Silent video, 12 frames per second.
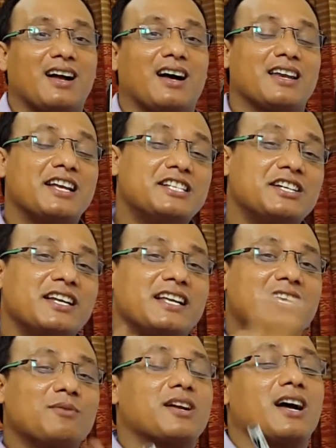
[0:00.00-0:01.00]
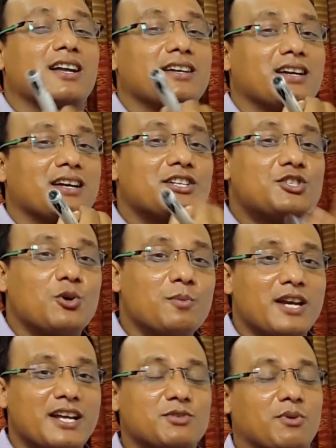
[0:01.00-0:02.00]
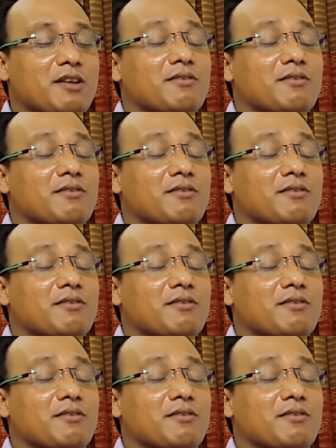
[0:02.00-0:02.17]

and easily you can dominate or